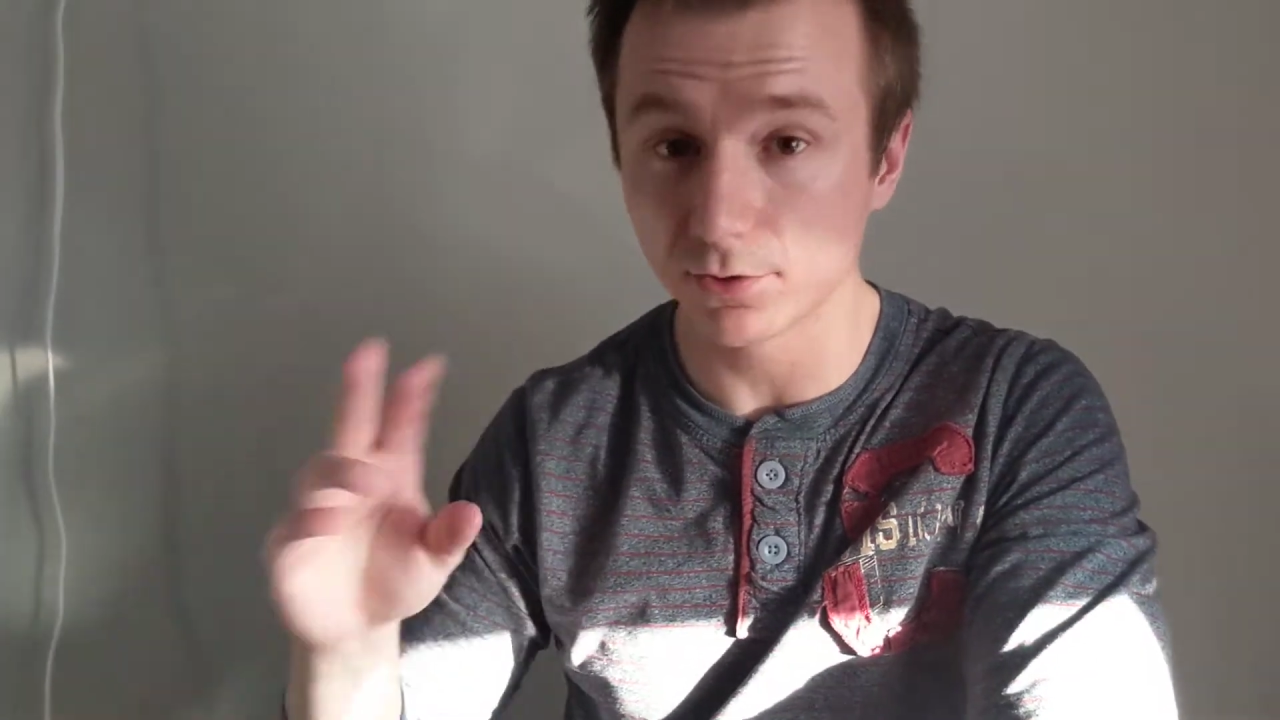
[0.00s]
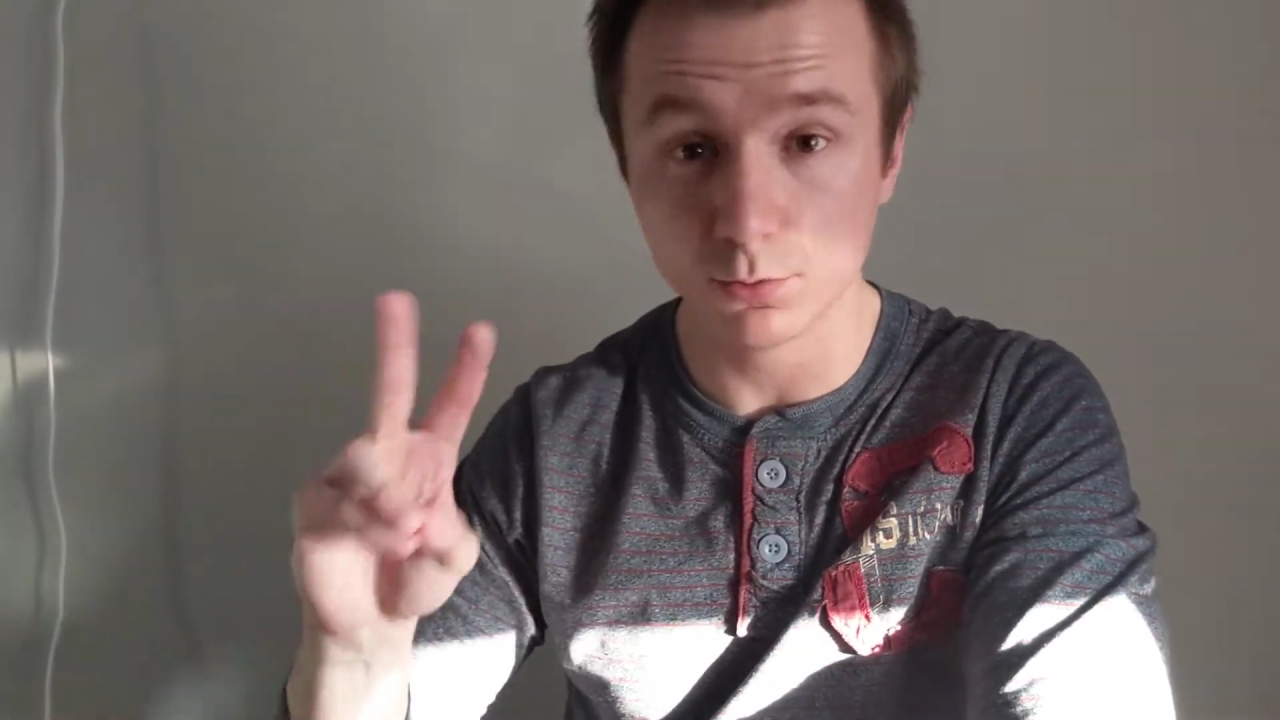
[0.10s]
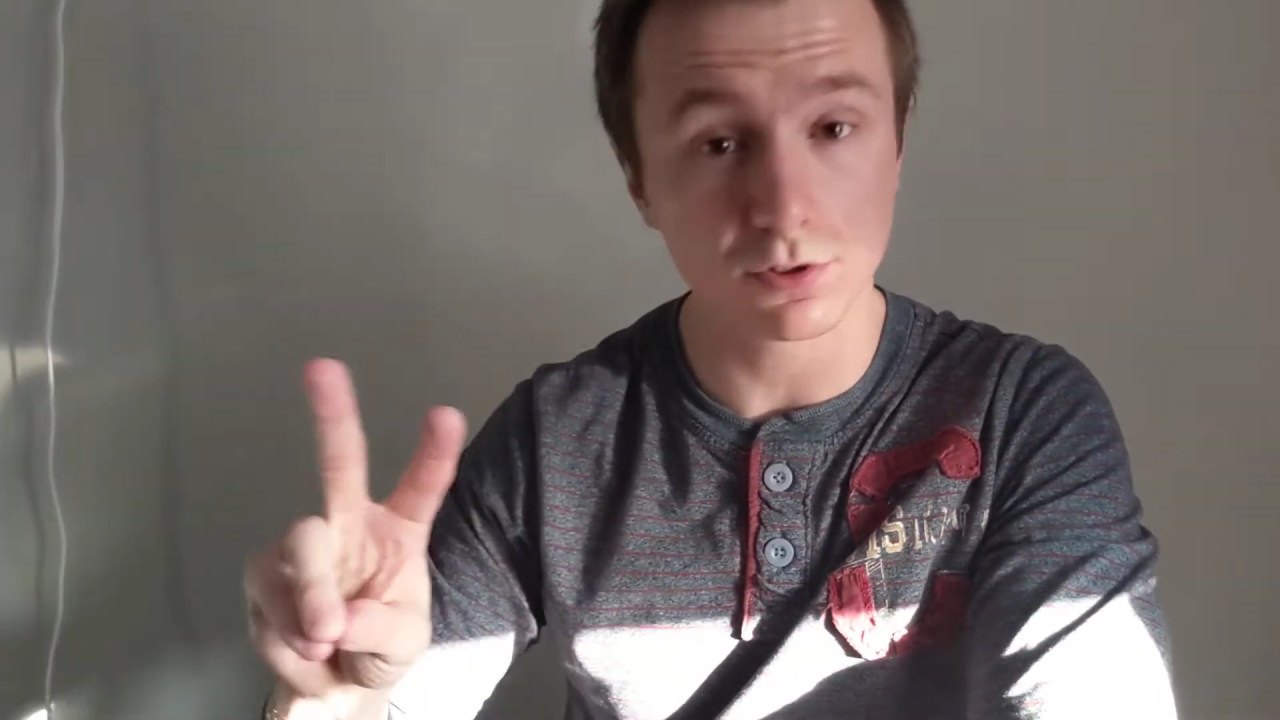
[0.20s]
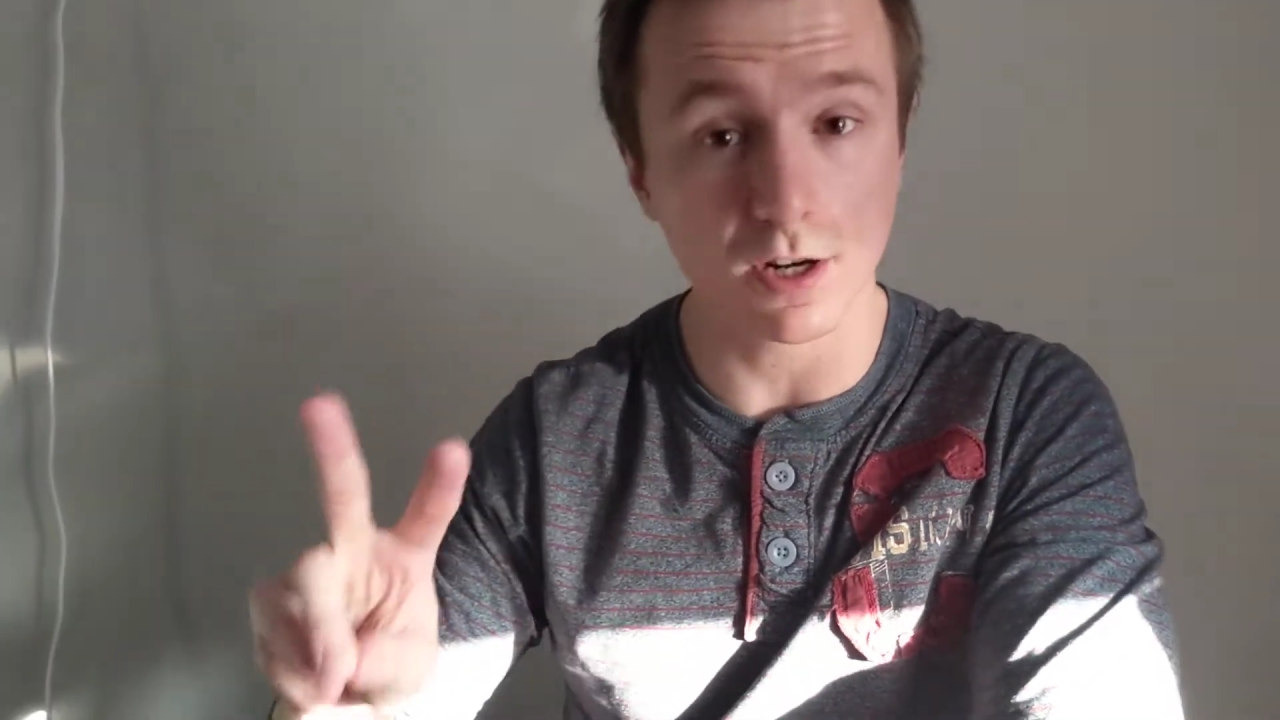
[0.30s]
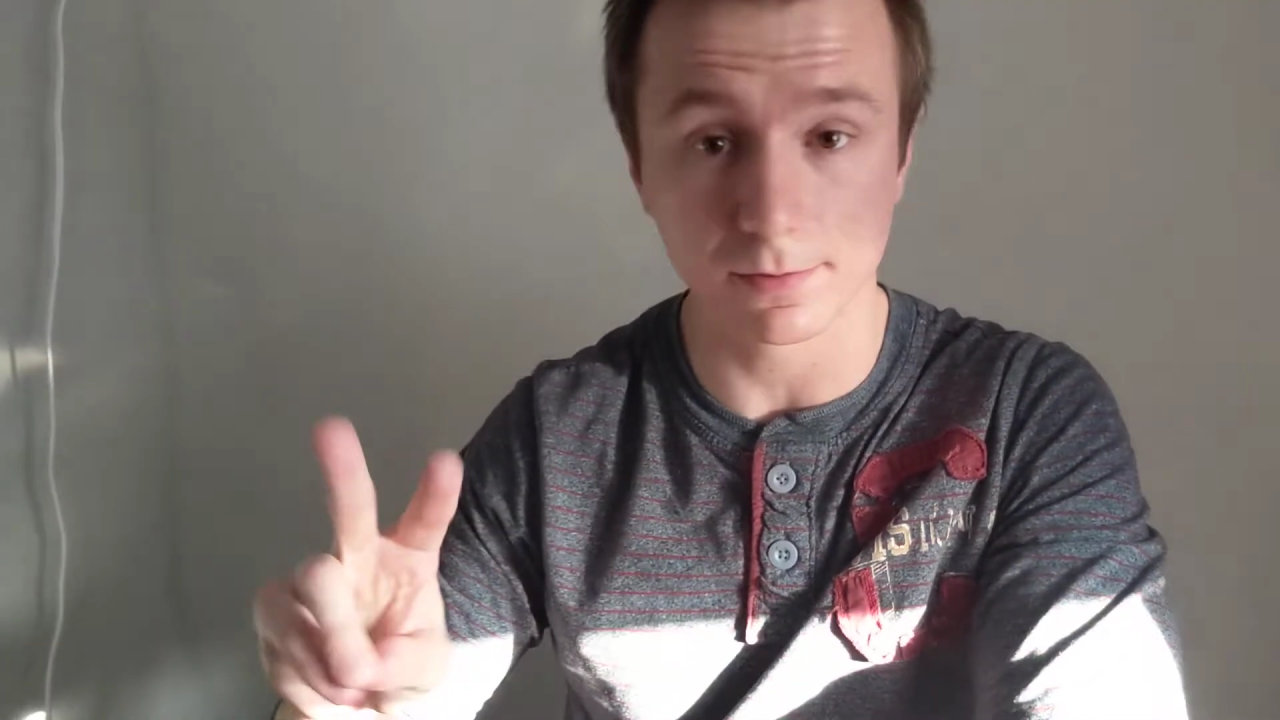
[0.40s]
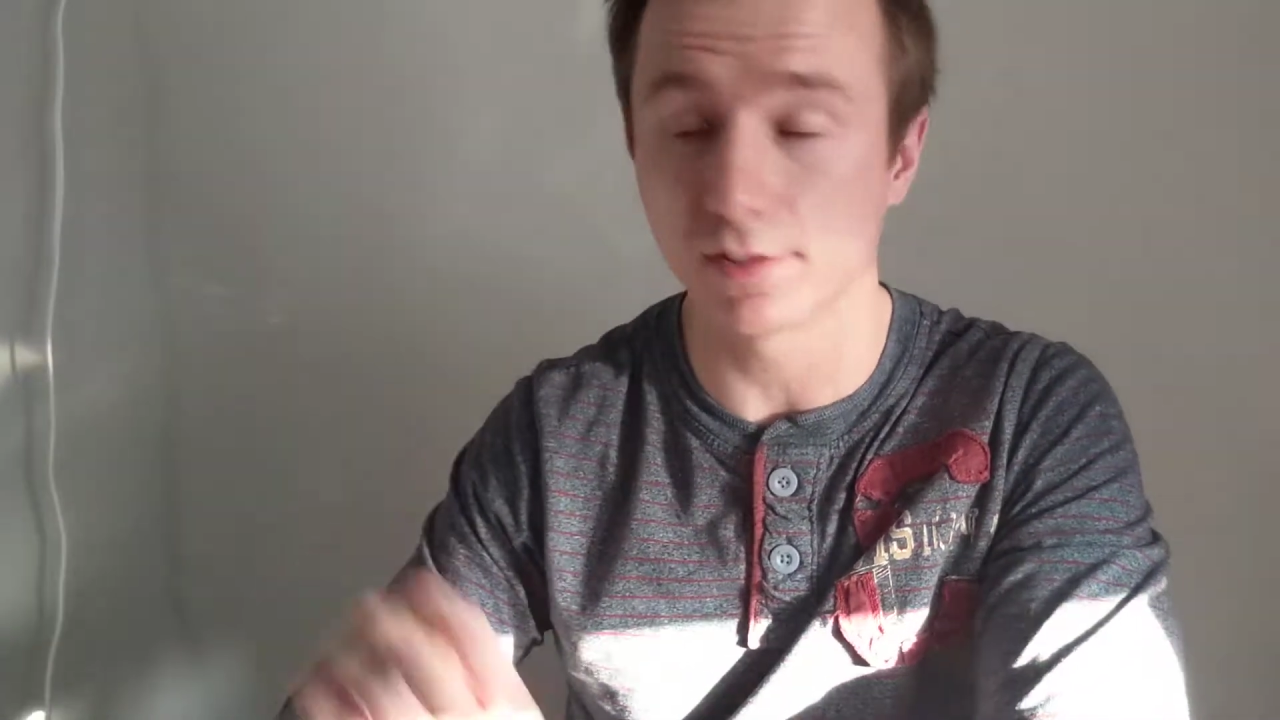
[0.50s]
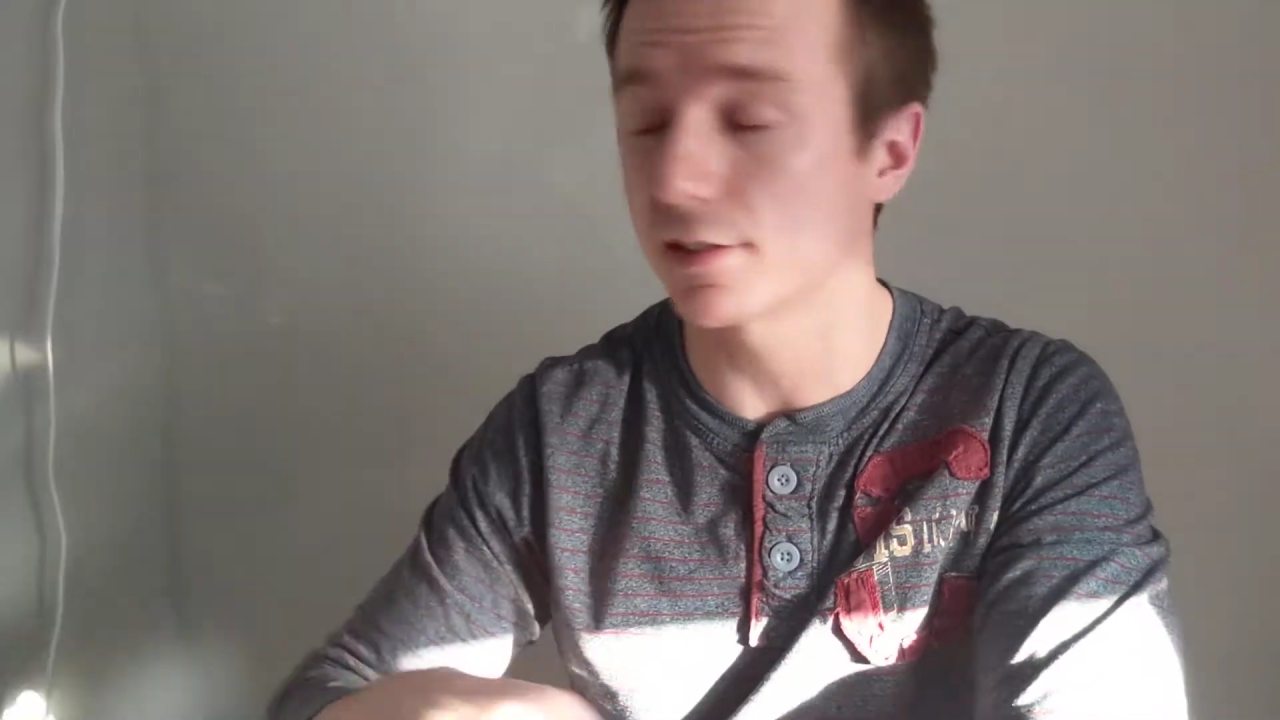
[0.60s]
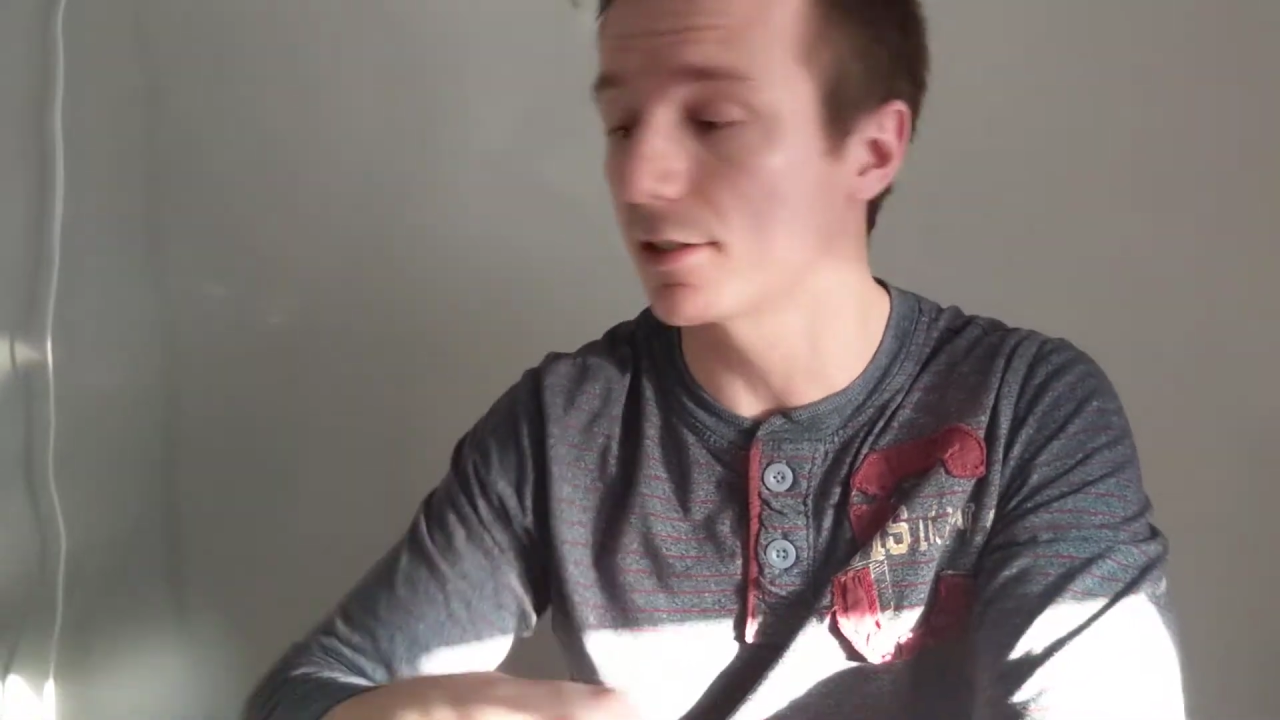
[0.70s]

2 sharps in the